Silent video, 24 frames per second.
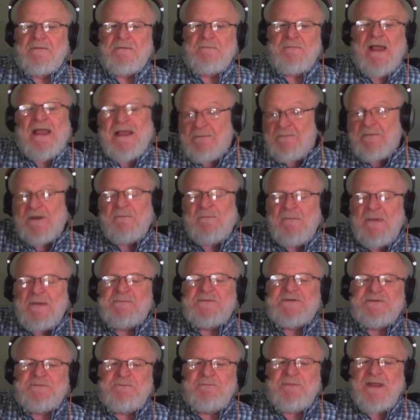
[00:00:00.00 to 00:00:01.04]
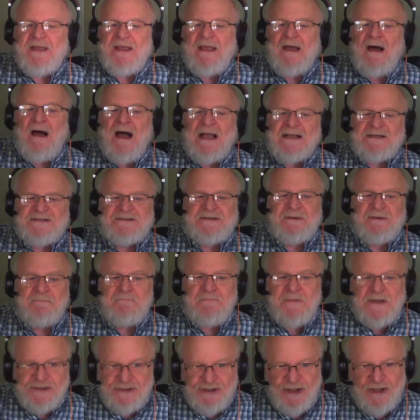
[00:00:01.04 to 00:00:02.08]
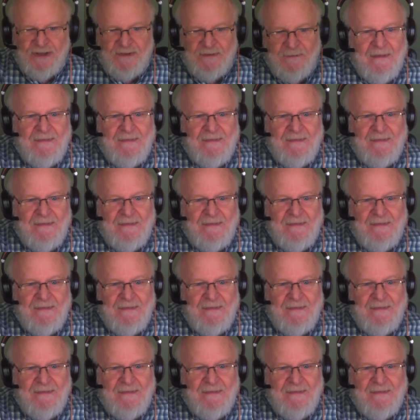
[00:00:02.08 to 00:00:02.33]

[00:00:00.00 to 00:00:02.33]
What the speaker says: make a MIPS PI submission.